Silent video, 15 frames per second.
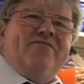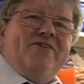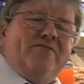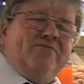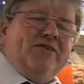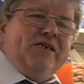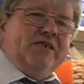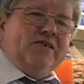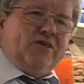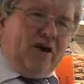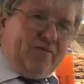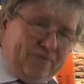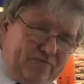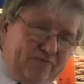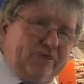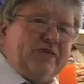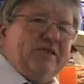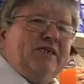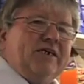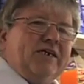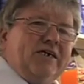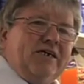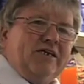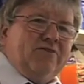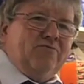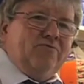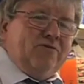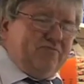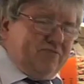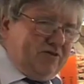buy copybooks and that kind of
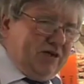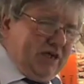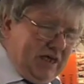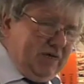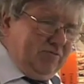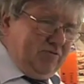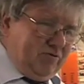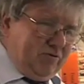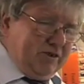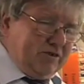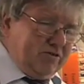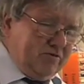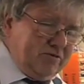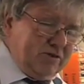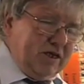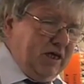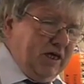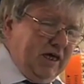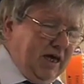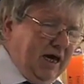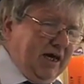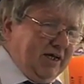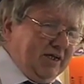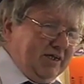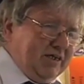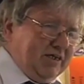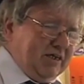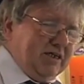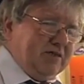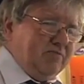thing before the school books, and that
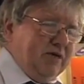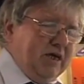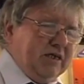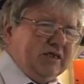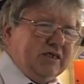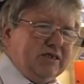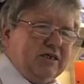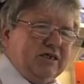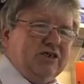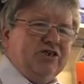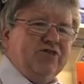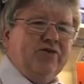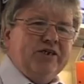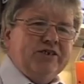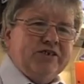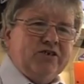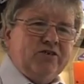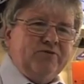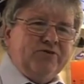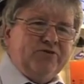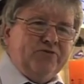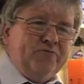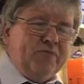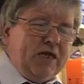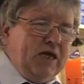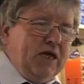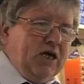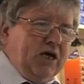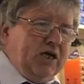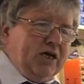it's amazing to see the generations coming through.
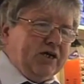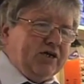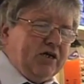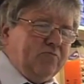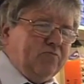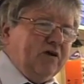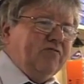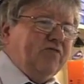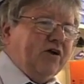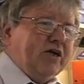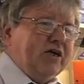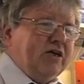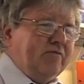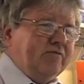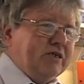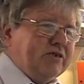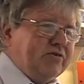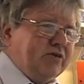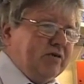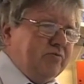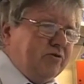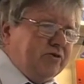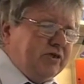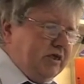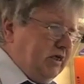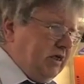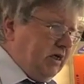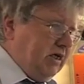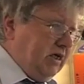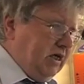That's my father had a lovely story about
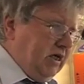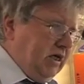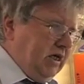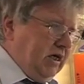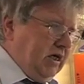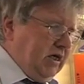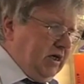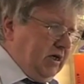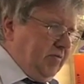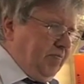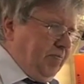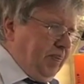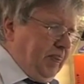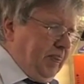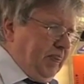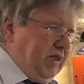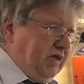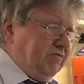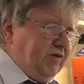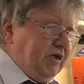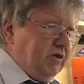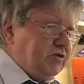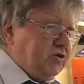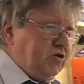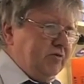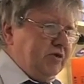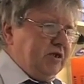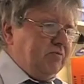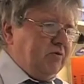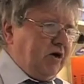this fellow used to come
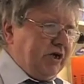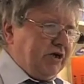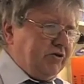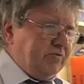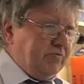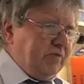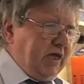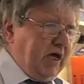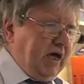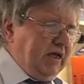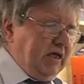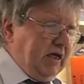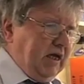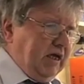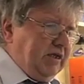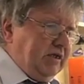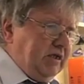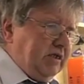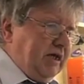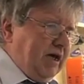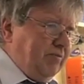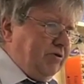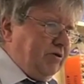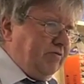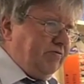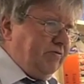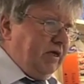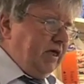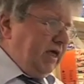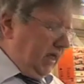in the morning to him, and he had this habit
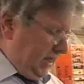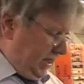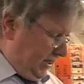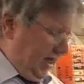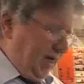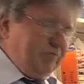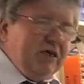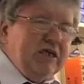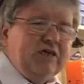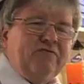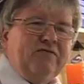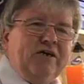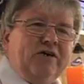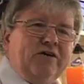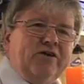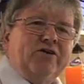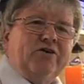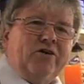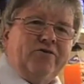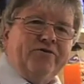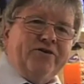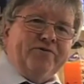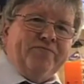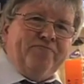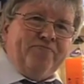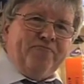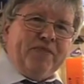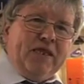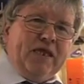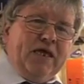of tapping his finger on the counter,
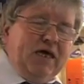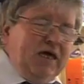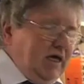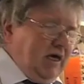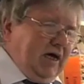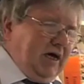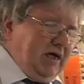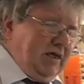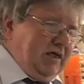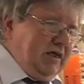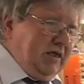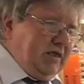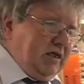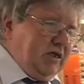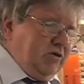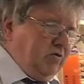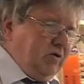and he said, you know,